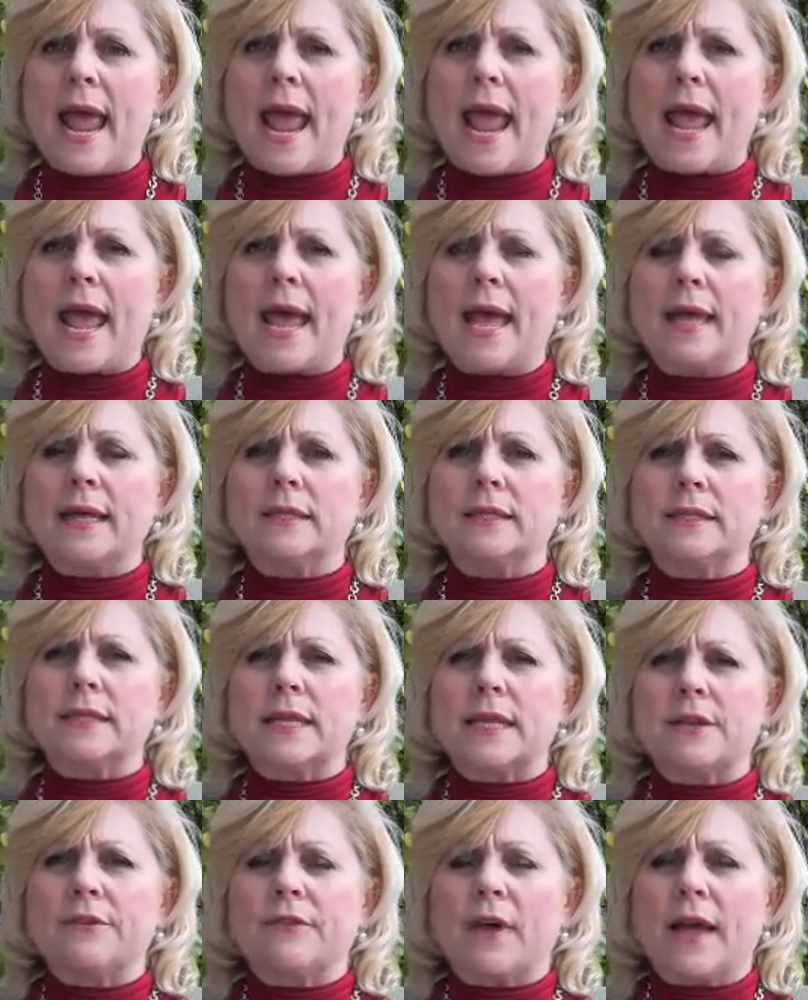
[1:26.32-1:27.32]
And
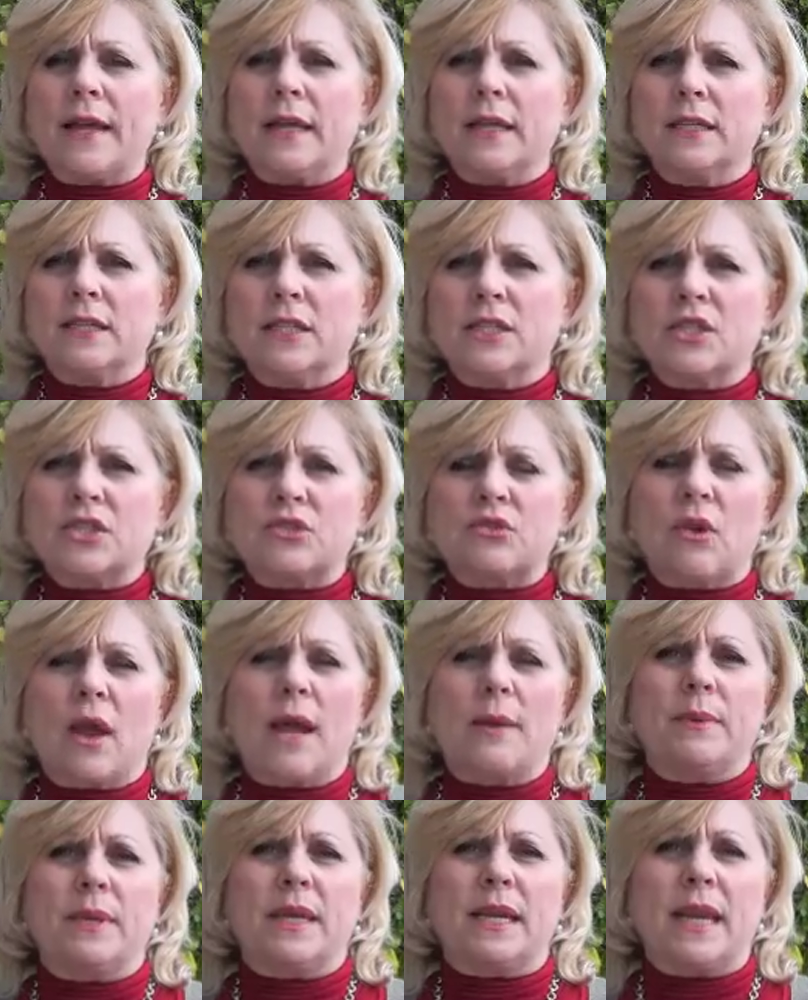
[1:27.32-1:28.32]
if I could
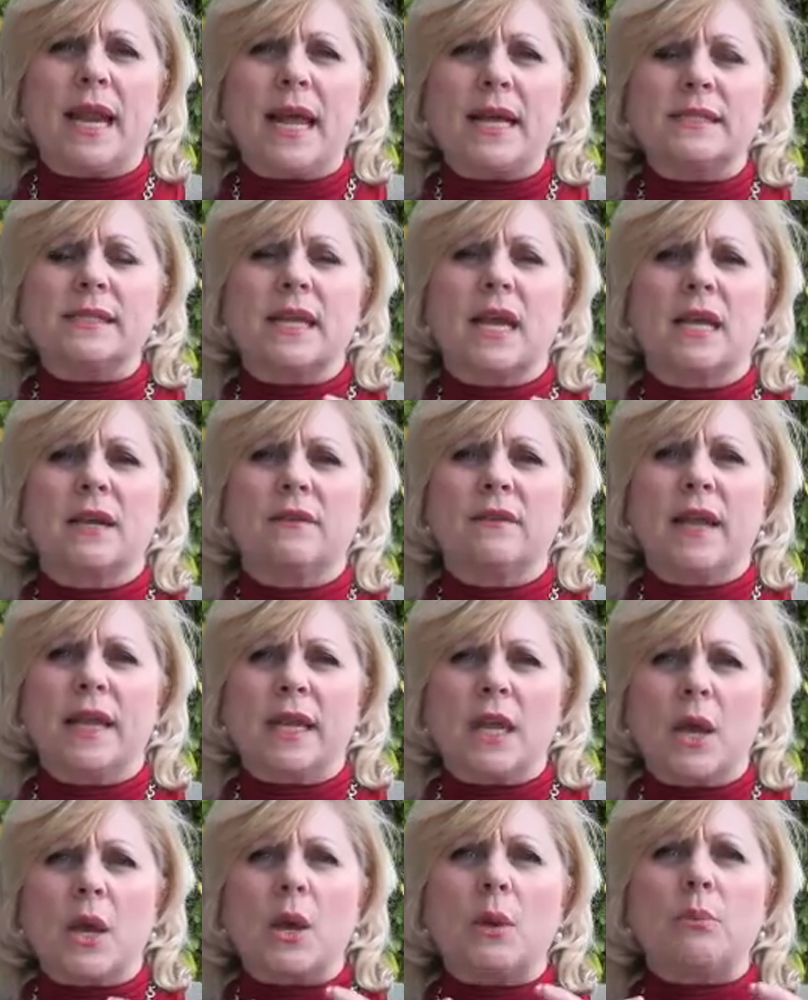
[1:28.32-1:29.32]
describe it, it has kind of
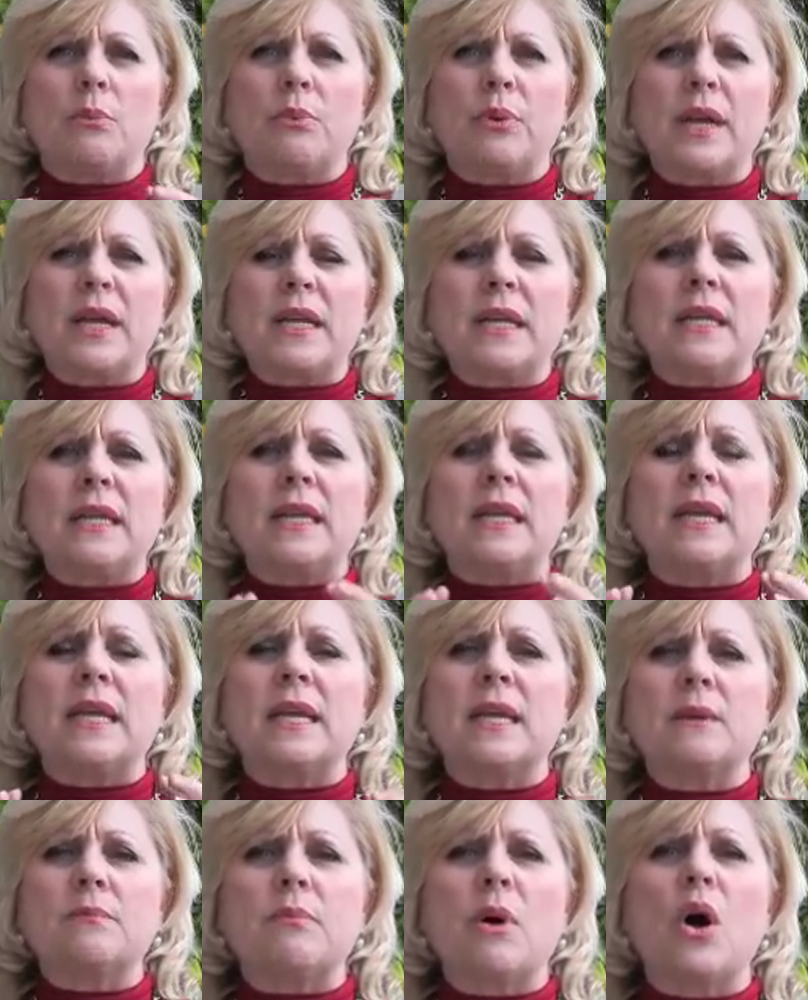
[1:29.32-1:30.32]
like a
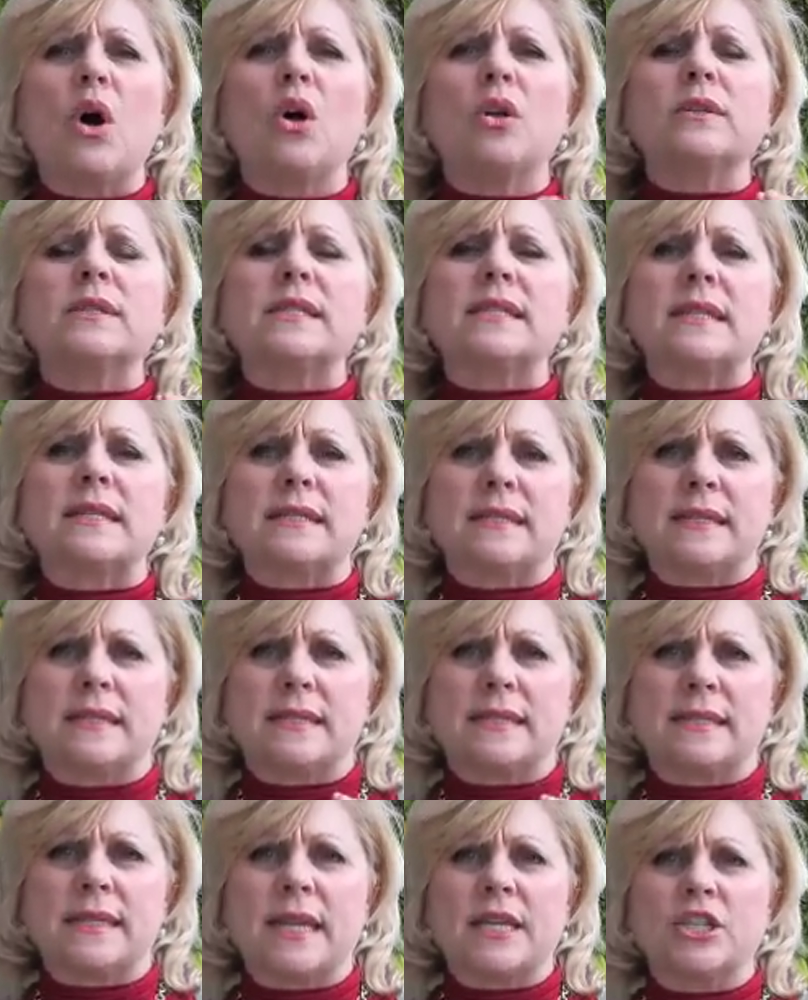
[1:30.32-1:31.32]
prickly, pulsing
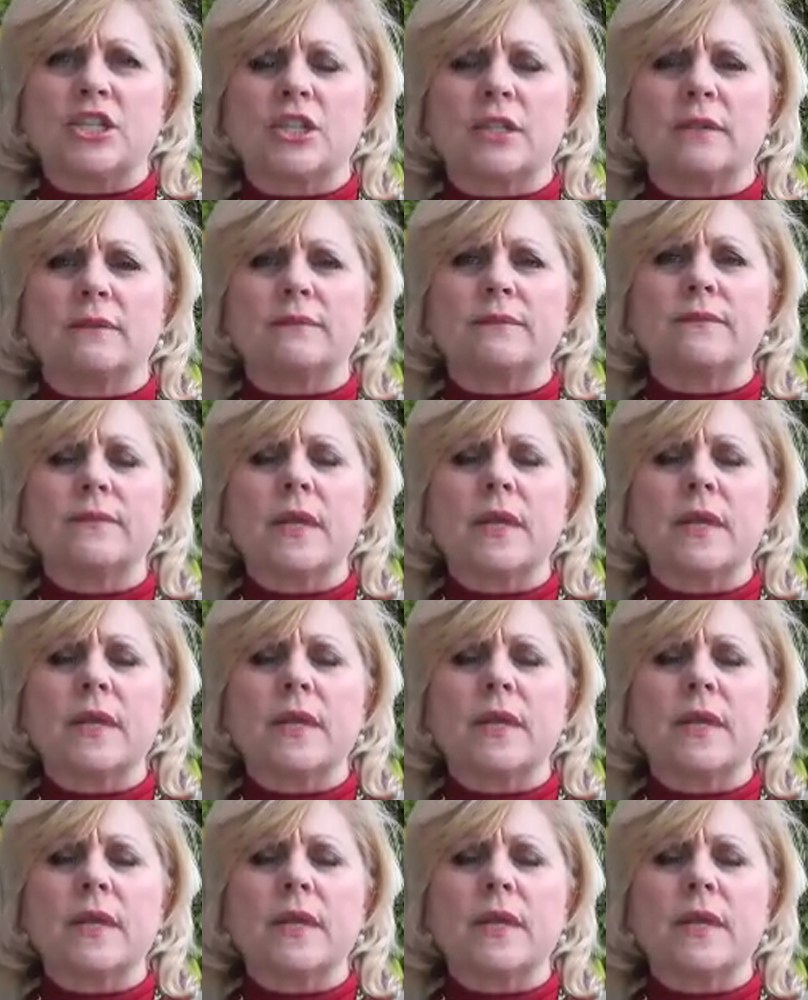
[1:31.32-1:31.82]
sensation.